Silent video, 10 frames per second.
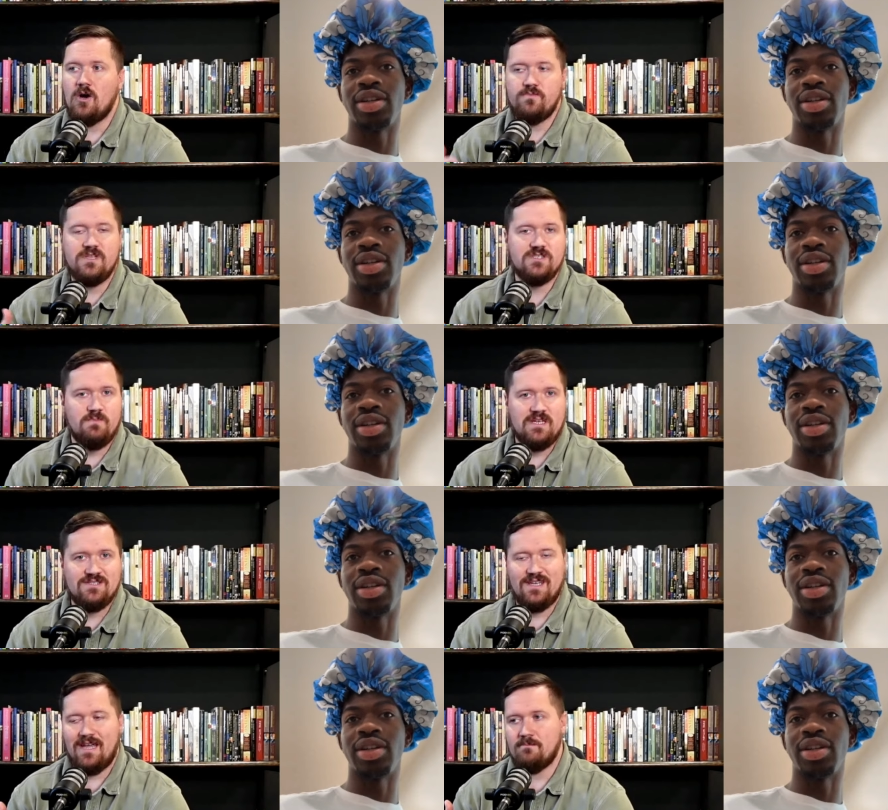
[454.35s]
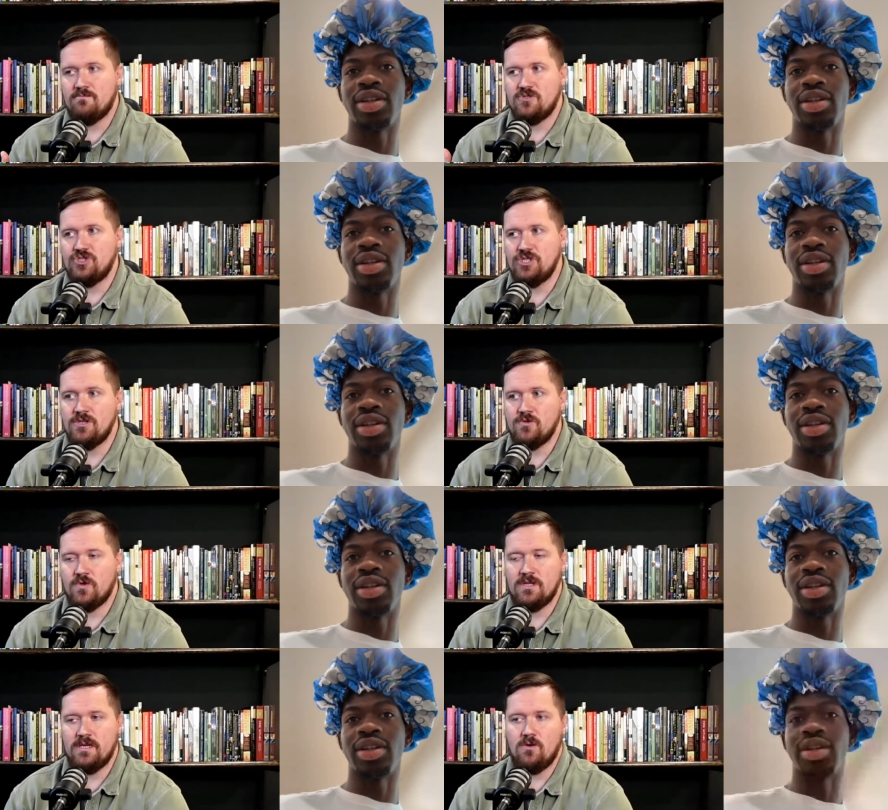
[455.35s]
Speaker 1: hope this means like I'm
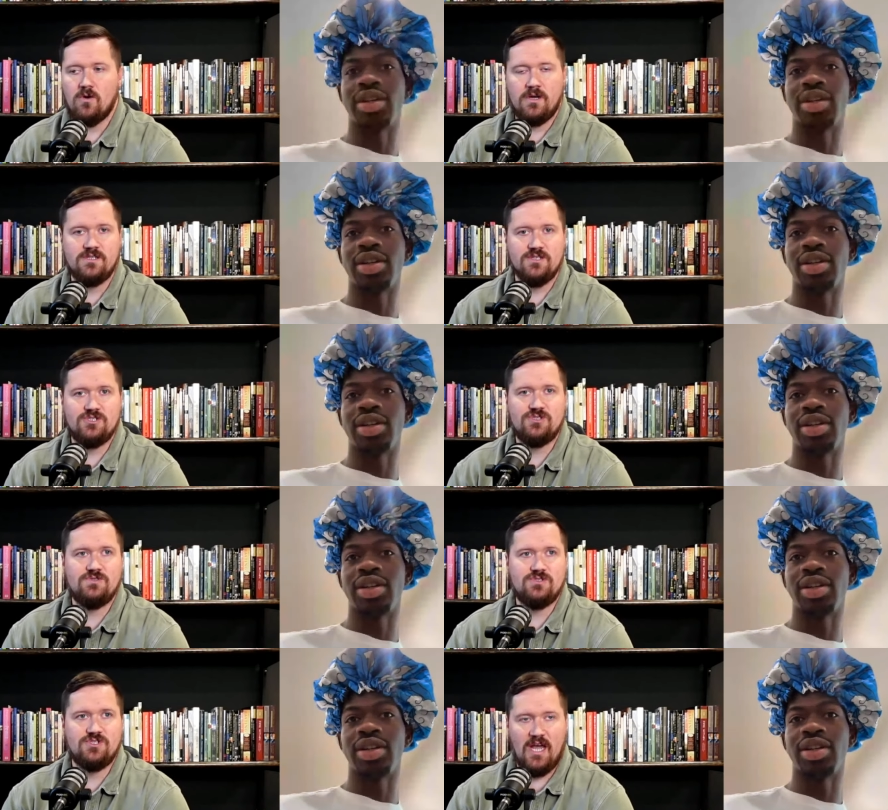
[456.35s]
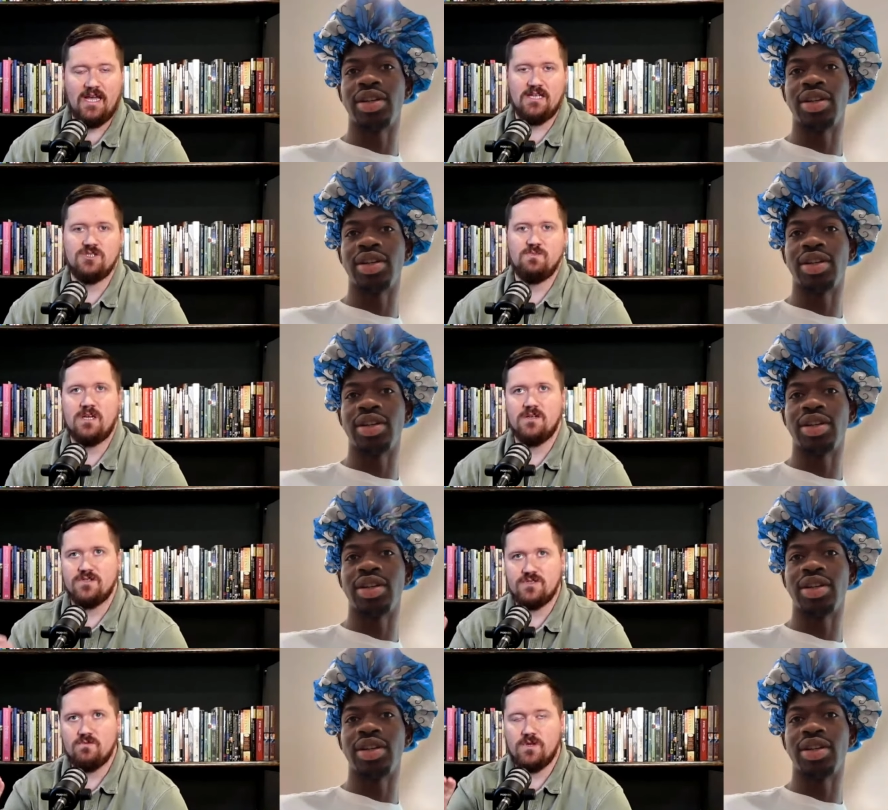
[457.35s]
genuinely going to change
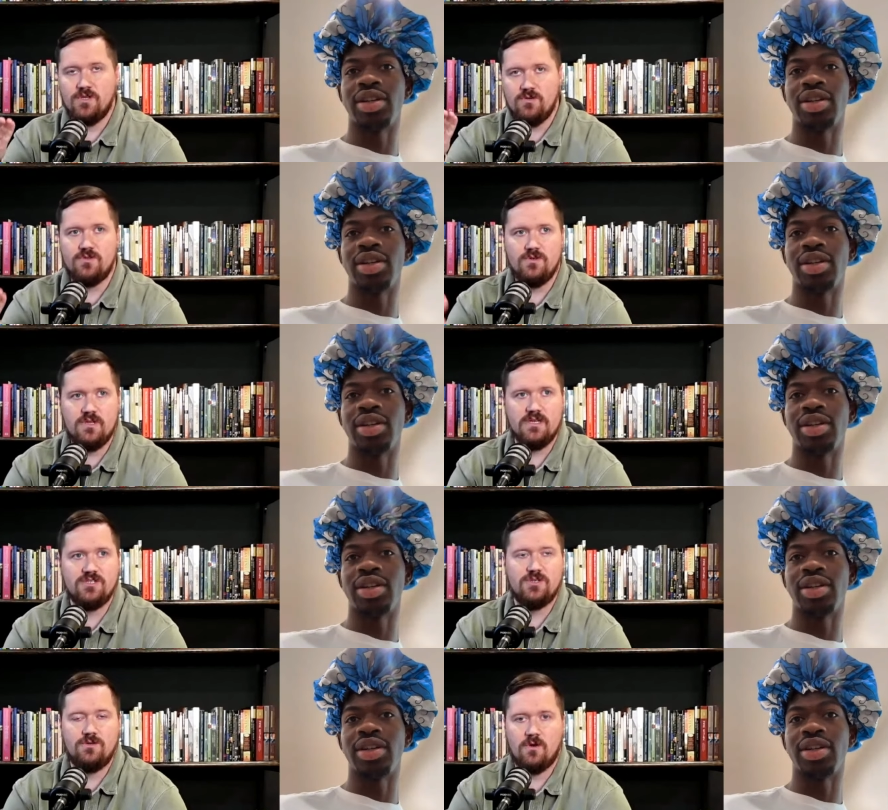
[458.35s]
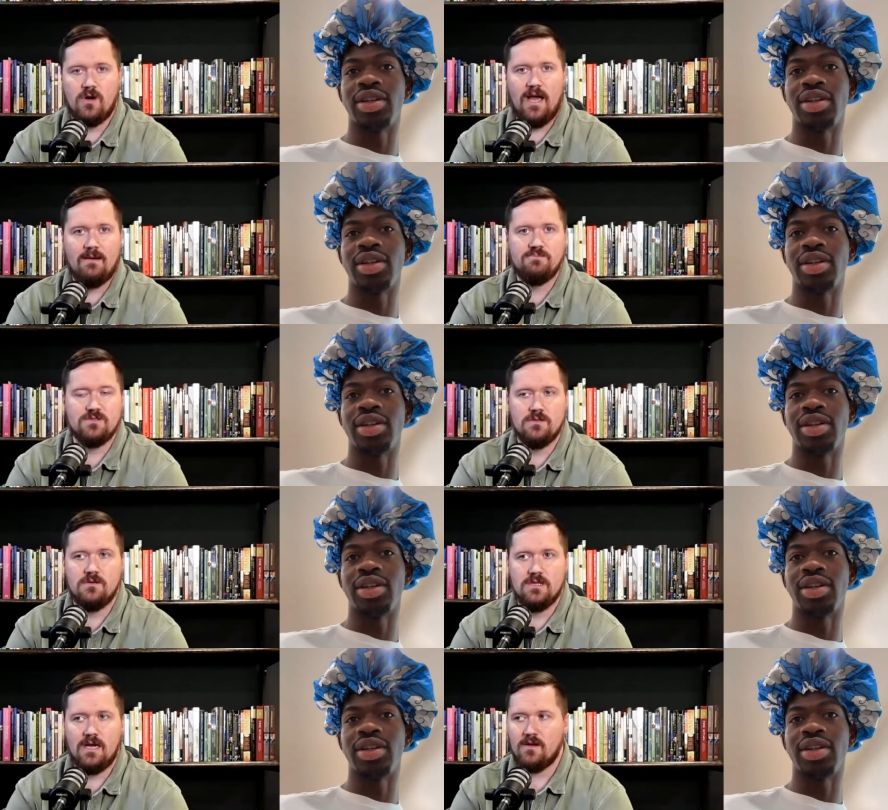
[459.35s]
because when you do this, you are
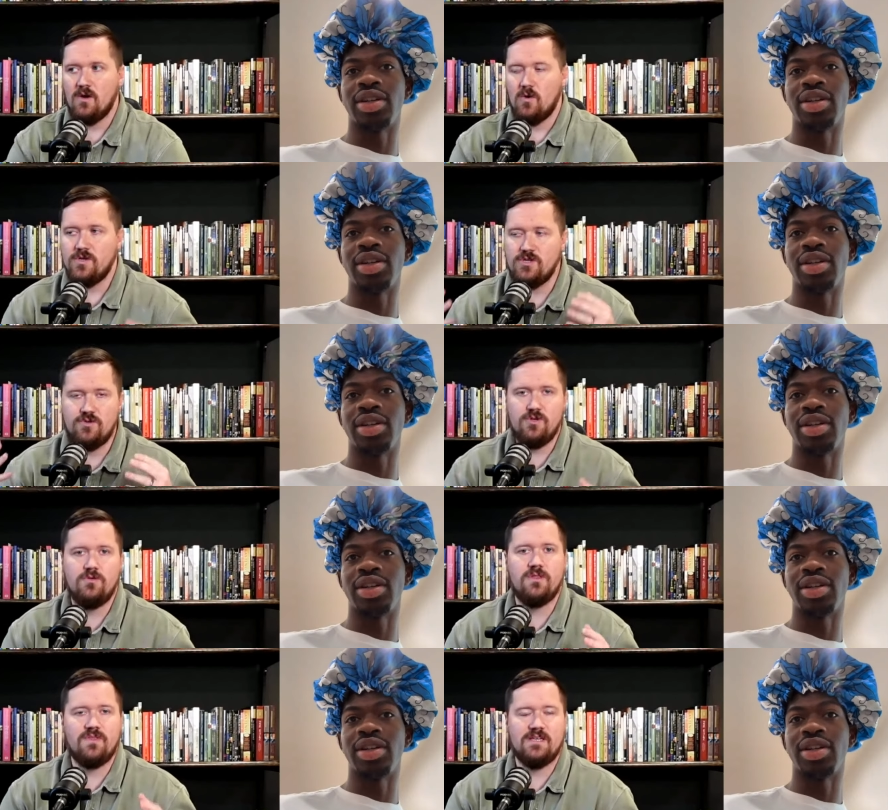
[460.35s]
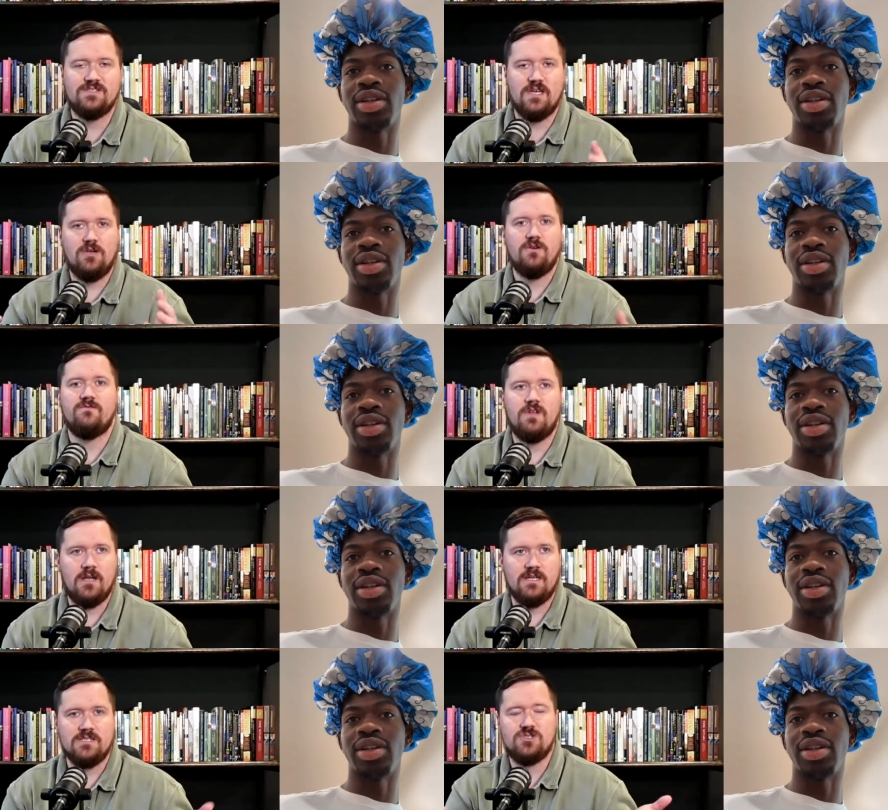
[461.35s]
absolute like when you do the things that you have
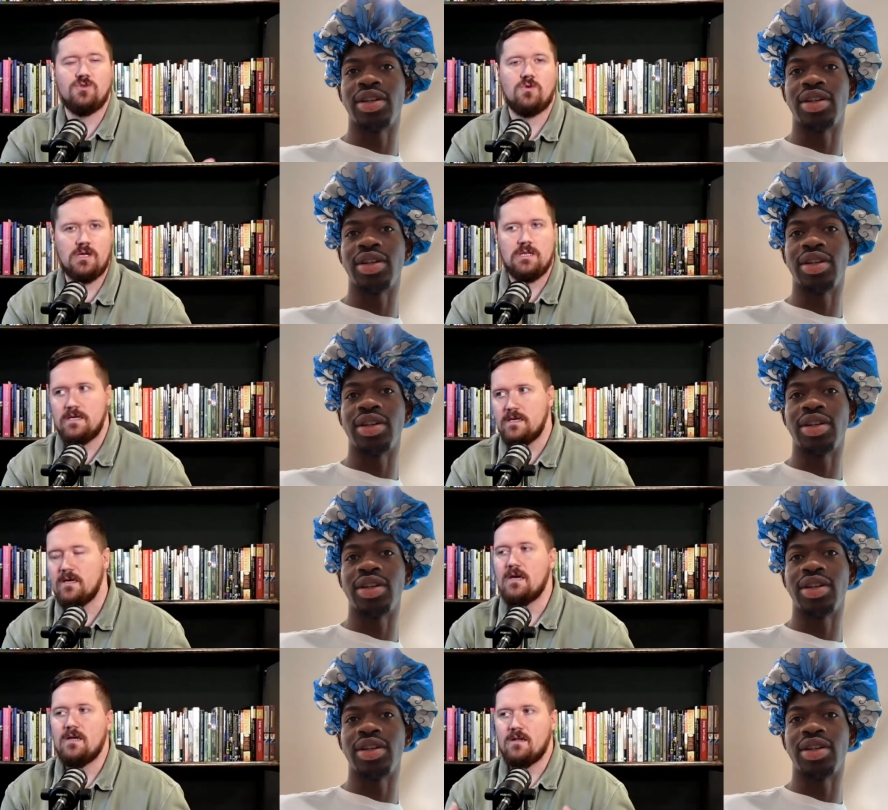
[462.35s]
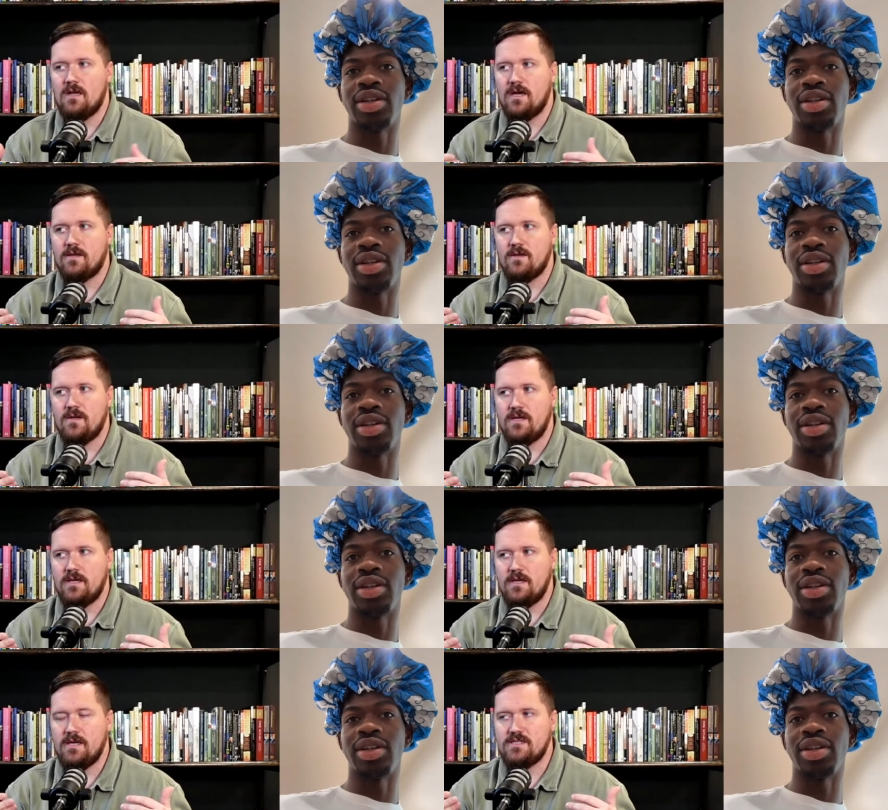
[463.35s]
done historically, like
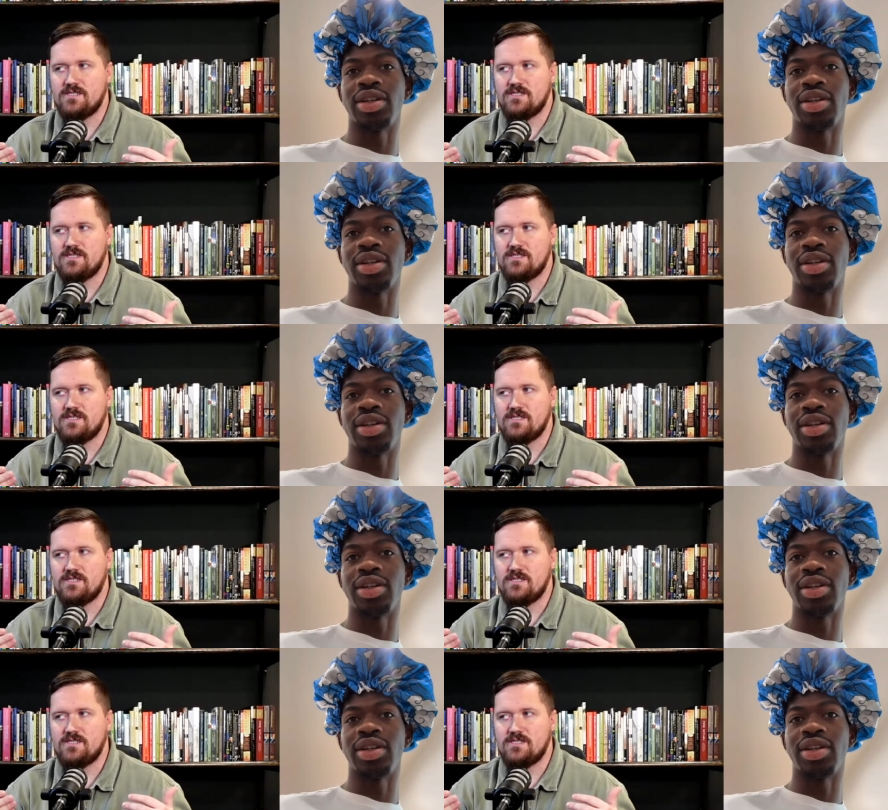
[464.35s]
it